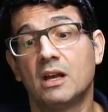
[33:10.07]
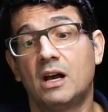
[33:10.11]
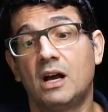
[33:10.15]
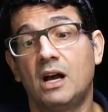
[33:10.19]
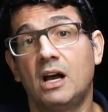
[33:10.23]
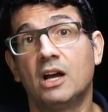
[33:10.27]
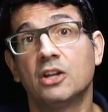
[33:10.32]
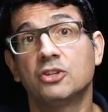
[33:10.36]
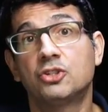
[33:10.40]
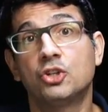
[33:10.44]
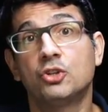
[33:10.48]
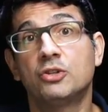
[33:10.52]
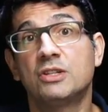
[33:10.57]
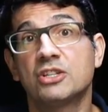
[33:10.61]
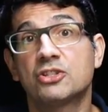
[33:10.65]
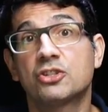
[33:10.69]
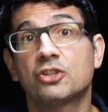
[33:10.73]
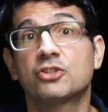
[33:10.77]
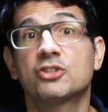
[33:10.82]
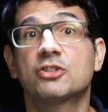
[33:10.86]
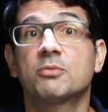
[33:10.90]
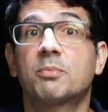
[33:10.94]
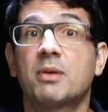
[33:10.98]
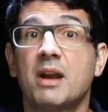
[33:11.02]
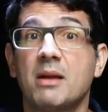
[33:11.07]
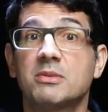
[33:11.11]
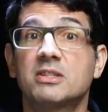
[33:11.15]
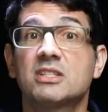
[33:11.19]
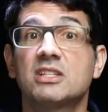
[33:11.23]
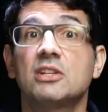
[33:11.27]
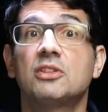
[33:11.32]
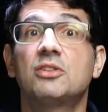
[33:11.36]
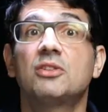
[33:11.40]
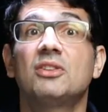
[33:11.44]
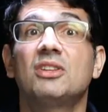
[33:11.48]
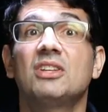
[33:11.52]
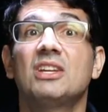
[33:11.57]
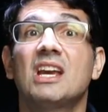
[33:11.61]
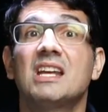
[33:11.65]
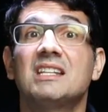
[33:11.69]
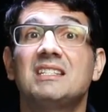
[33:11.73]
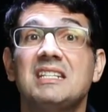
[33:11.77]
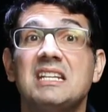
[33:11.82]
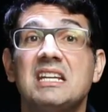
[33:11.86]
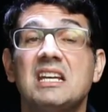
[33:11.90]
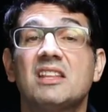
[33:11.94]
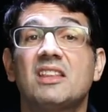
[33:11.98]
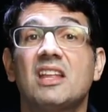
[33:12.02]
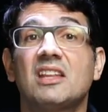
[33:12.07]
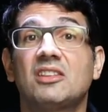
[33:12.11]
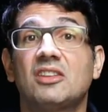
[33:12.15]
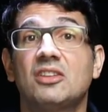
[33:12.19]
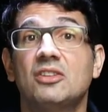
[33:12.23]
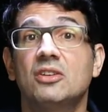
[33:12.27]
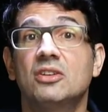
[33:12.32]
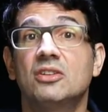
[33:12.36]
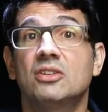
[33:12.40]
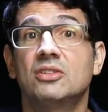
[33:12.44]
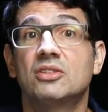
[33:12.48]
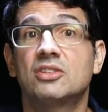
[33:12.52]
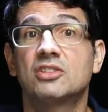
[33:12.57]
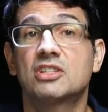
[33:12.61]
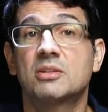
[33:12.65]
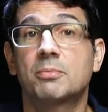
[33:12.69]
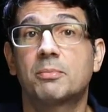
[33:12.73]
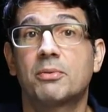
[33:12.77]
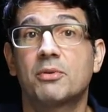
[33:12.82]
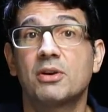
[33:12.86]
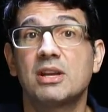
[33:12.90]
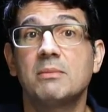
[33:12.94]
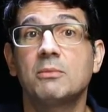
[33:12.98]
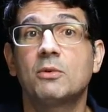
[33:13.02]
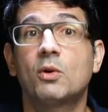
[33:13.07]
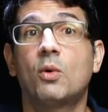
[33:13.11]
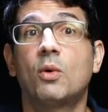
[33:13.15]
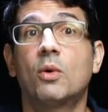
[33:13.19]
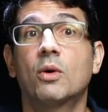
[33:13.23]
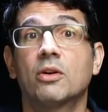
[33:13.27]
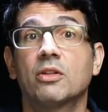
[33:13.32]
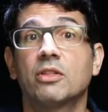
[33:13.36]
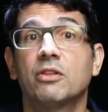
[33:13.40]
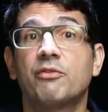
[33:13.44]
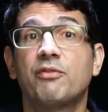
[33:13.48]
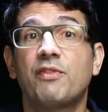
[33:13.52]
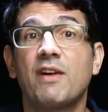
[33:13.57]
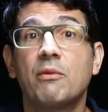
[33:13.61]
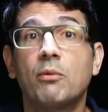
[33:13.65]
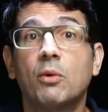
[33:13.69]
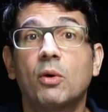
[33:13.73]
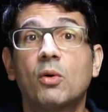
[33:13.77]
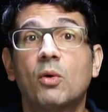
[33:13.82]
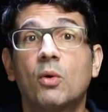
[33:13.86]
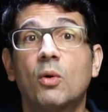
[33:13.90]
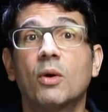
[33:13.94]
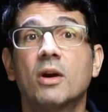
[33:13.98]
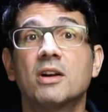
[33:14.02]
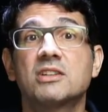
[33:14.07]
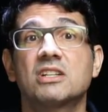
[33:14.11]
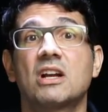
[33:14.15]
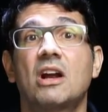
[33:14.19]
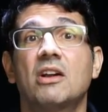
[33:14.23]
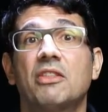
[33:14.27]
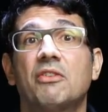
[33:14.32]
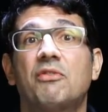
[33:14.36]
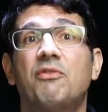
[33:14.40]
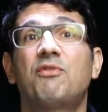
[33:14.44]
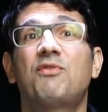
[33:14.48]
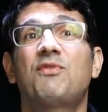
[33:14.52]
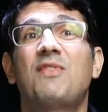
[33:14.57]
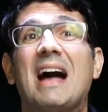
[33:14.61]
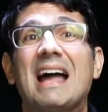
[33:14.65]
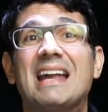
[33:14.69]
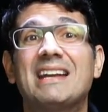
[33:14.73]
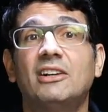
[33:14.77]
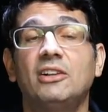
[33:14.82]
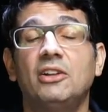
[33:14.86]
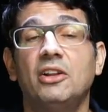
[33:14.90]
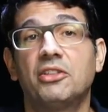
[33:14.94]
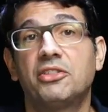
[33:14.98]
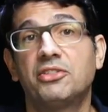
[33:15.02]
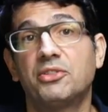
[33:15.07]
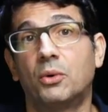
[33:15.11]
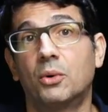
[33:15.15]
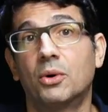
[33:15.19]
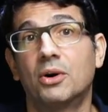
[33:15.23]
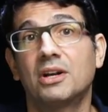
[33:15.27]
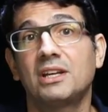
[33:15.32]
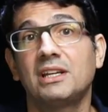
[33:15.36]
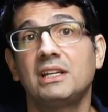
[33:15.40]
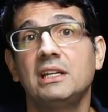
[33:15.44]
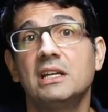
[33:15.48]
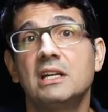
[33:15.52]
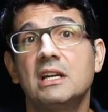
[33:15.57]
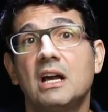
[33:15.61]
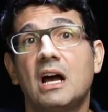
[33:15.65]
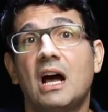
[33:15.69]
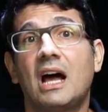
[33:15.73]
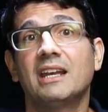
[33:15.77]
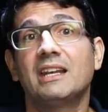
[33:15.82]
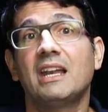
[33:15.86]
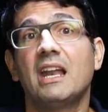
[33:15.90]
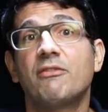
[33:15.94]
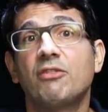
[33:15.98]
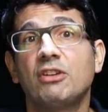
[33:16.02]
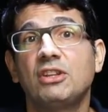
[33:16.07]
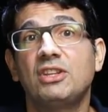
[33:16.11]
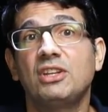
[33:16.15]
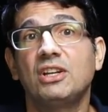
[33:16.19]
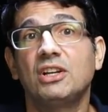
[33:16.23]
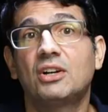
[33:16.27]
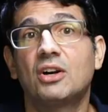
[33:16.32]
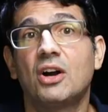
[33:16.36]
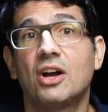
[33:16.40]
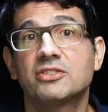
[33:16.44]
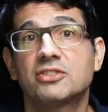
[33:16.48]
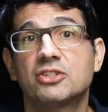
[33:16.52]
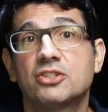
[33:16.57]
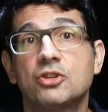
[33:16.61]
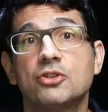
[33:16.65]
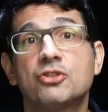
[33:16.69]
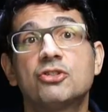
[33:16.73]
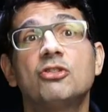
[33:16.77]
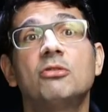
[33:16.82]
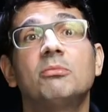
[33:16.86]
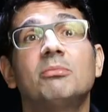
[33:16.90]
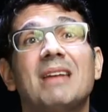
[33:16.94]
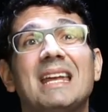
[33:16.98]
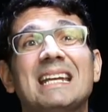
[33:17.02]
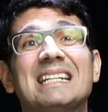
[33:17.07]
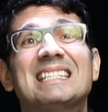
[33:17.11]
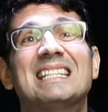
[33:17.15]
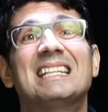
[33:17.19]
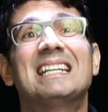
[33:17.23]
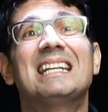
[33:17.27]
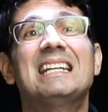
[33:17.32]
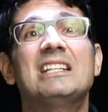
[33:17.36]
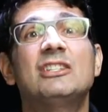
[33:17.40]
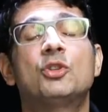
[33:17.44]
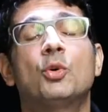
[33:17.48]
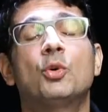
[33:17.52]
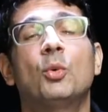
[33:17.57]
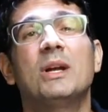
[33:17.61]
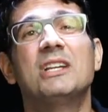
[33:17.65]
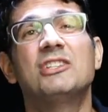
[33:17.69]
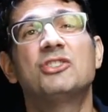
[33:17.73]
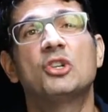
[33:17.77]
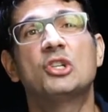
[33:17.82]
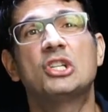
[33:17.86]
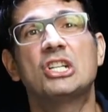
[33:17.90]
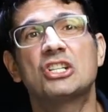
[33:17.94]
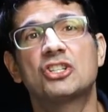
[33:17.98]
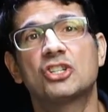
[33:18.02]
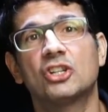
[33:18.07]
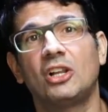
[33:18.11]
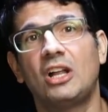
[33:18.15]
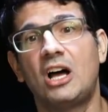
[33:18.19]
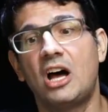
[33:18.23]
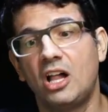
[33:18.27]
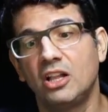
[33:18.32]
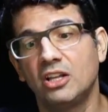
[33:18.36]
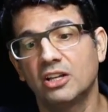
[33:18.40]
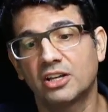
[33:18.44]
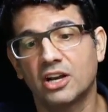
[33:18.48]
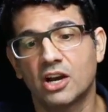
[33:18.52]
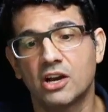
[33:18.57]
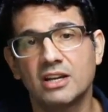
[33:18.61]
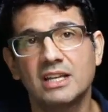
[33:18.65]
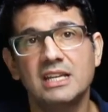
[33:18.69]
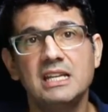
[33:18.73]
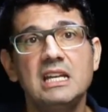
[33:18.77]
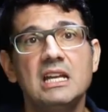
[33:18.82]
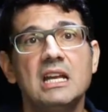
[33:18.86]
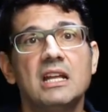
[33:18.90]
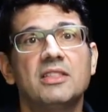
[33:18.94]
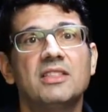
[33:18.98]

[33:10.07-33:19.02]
through the idea that the Supreme Court or the federal courts are the final authority on everything constitutional makes it into a judicial oligarchy.